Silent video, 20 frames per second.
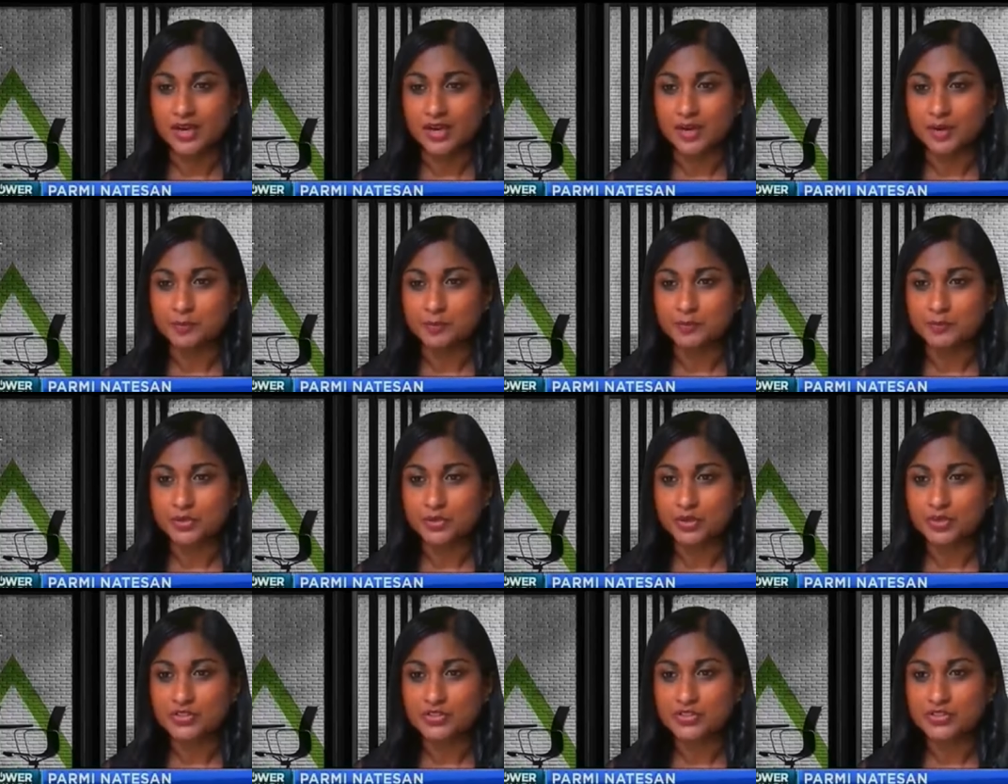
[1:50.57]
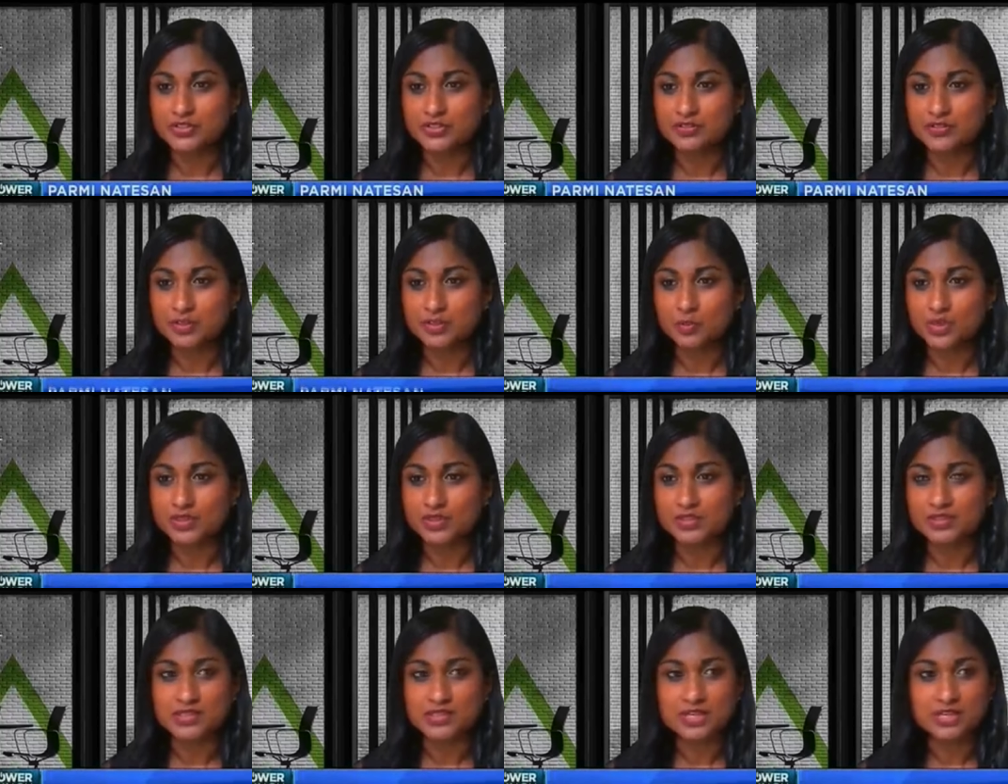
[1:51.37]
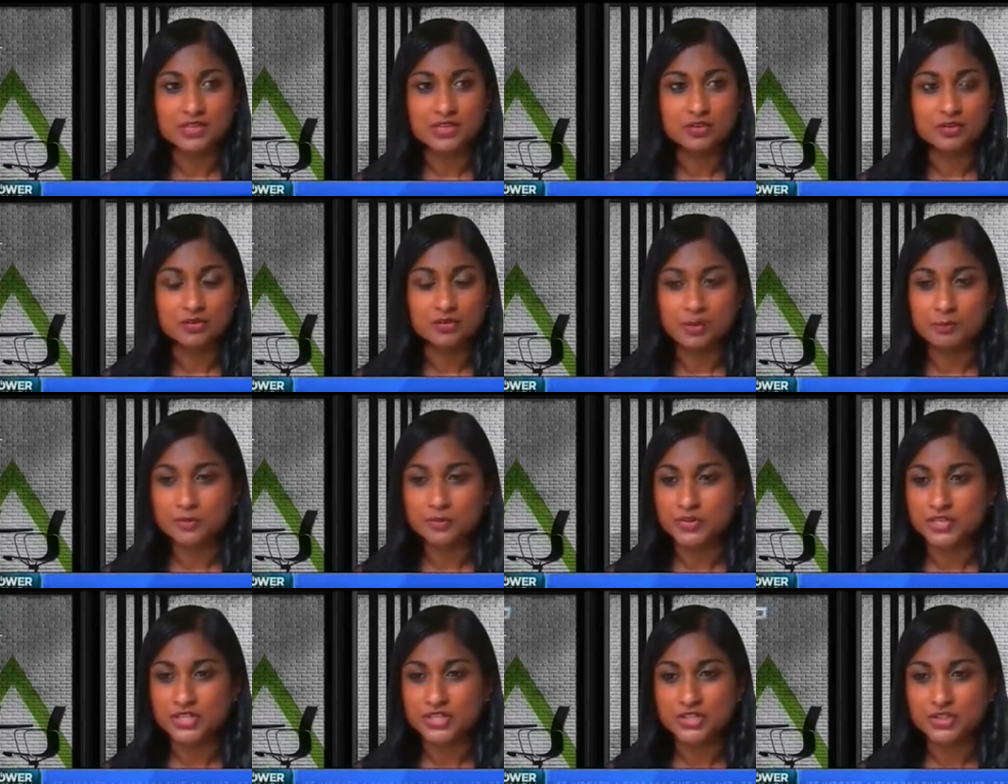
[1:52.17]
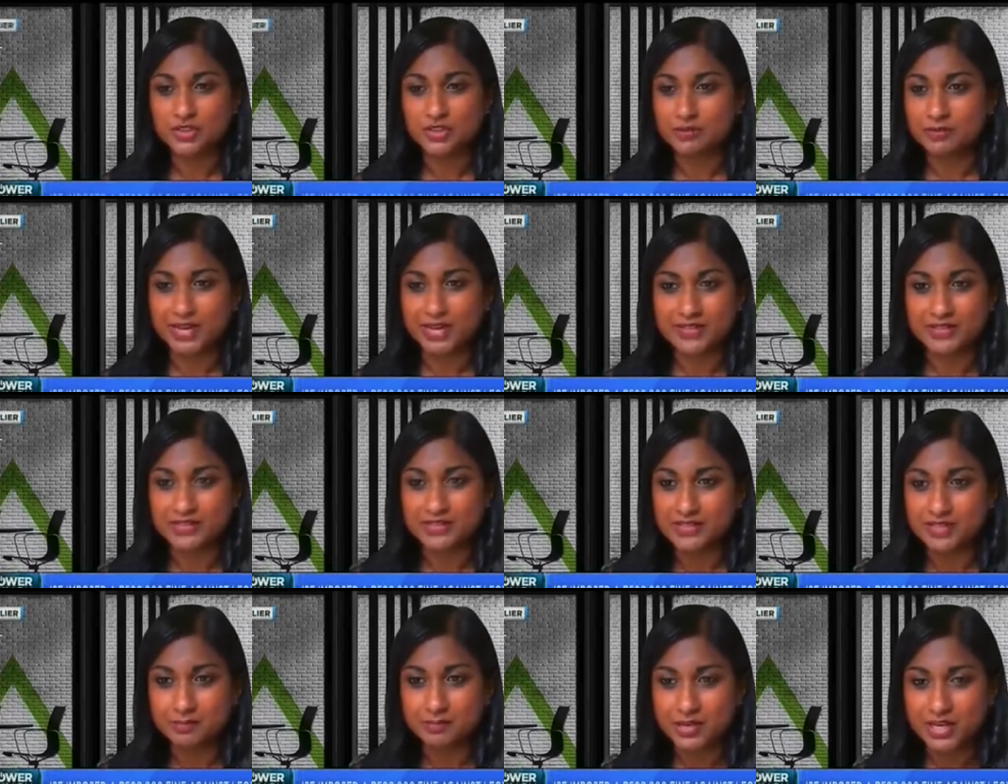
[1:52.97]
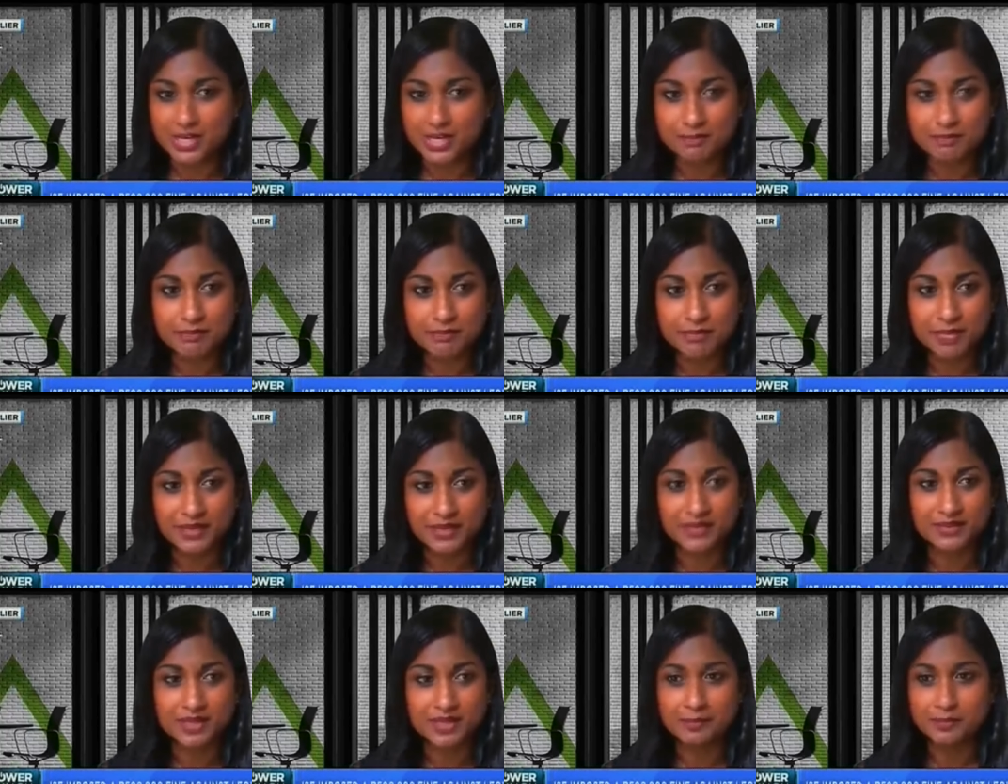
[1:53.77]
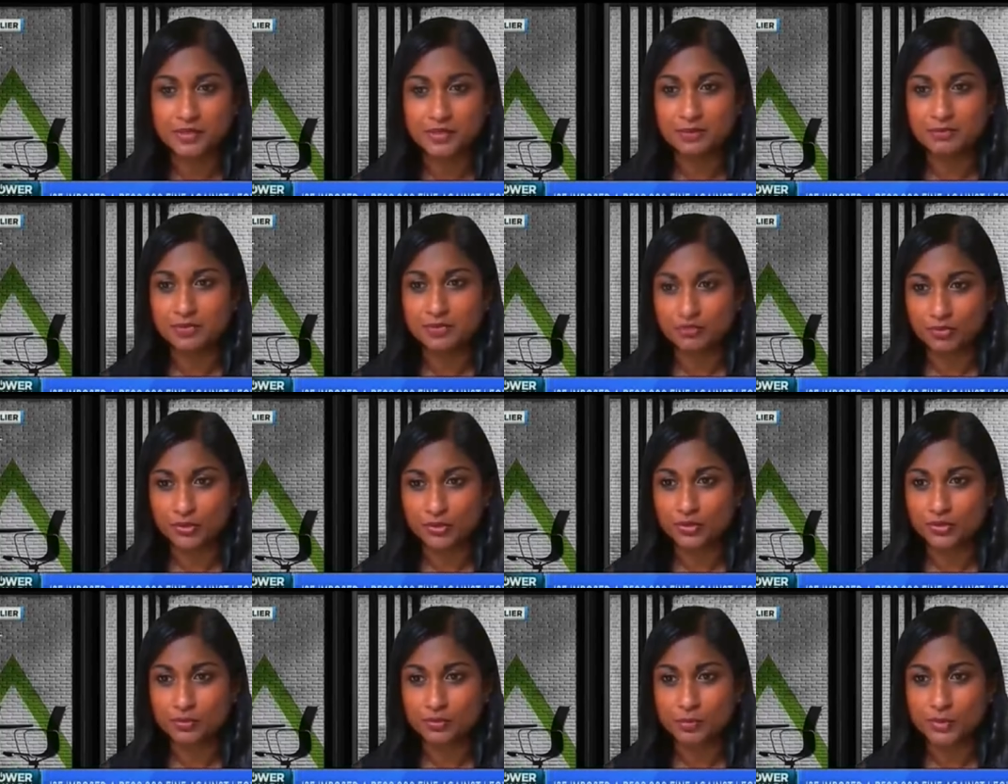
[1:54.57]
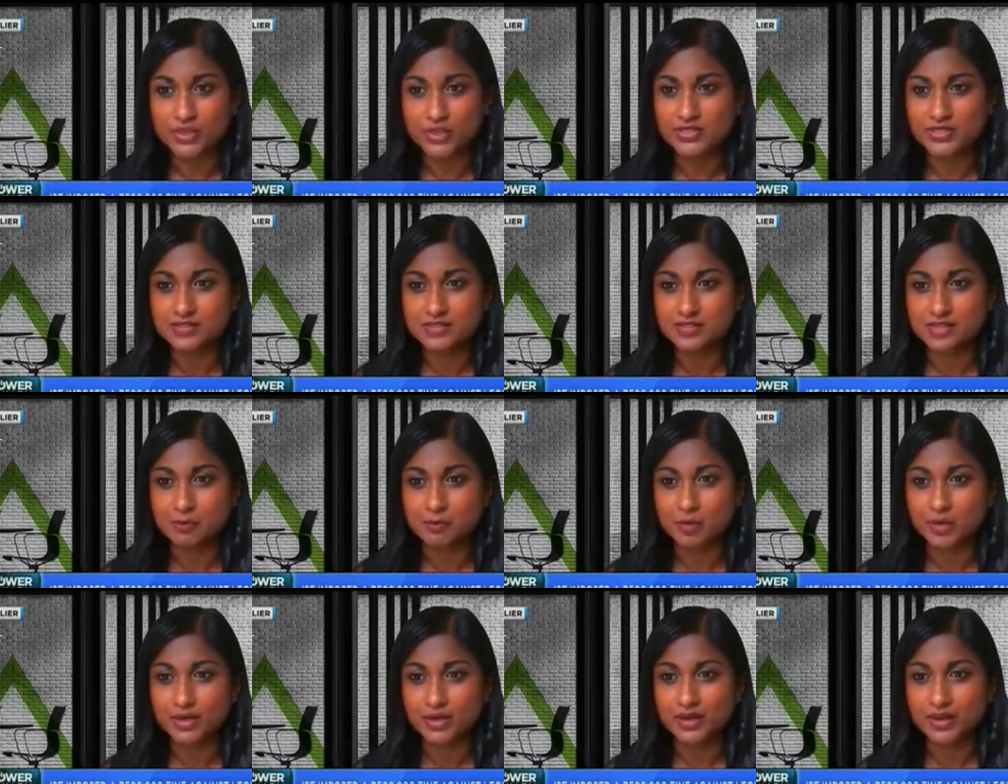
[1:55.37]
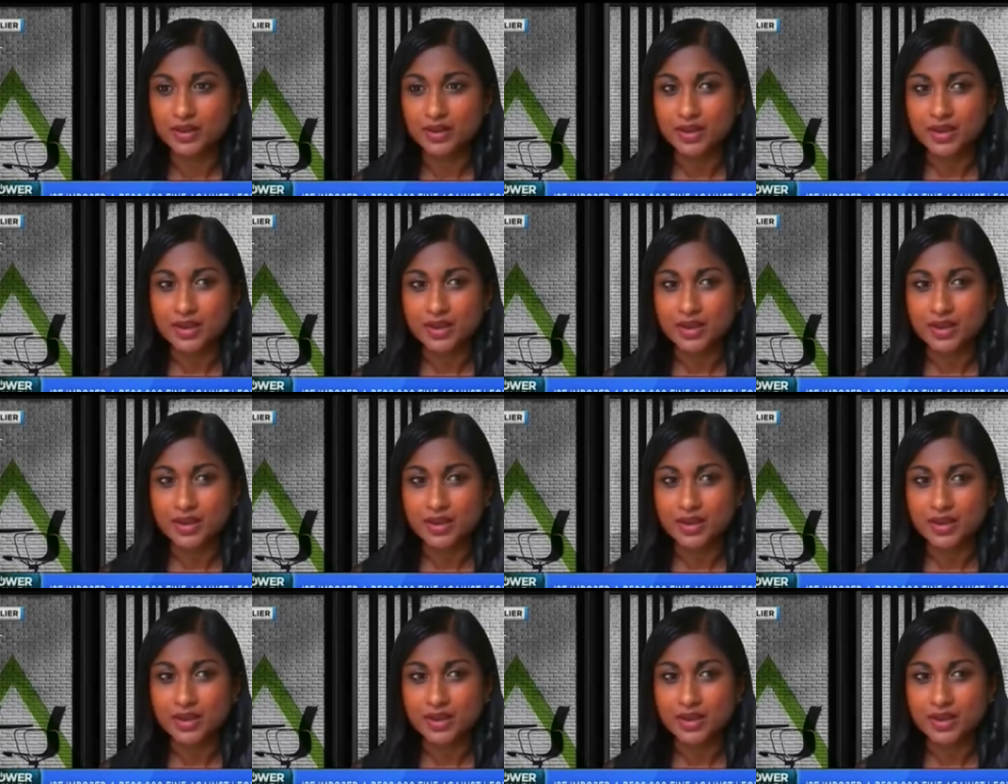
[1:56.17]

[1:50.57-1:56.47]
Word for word: um, considering whether there's any reputational matters that may impact the company before you're appointing someone.